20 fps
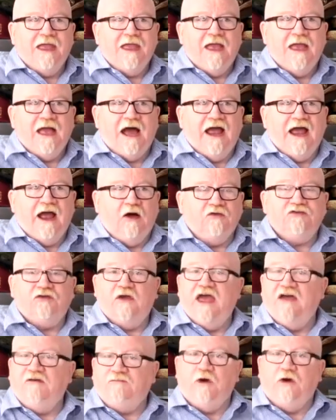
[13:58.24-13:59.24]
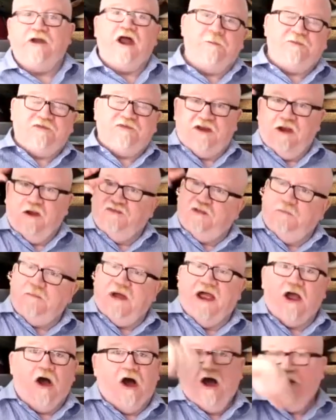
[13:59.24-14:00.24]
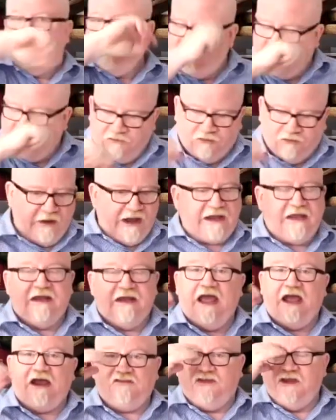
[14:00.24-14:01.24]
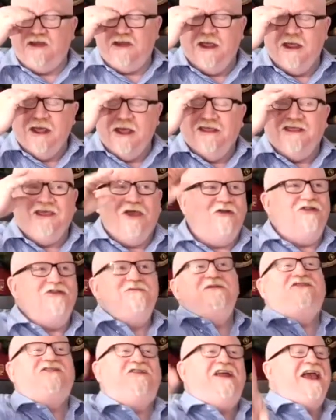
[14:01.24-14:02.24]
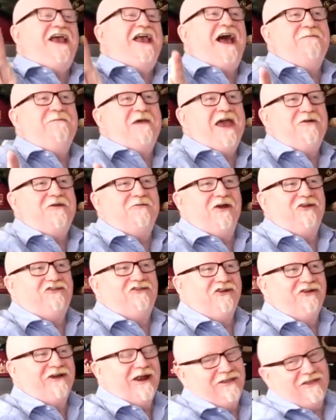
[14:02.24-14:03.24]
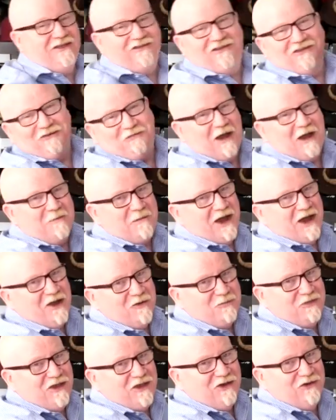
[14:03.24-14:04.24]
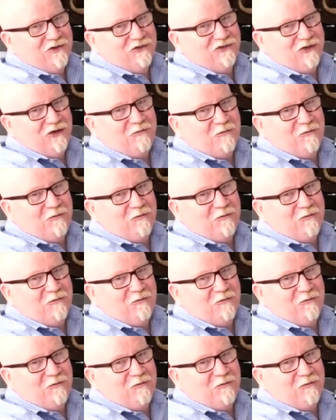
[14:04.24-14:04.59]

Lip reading: I also have one upstairs in my office, a direct connection. The only mistake I made, Richard, and this is why my home theater is on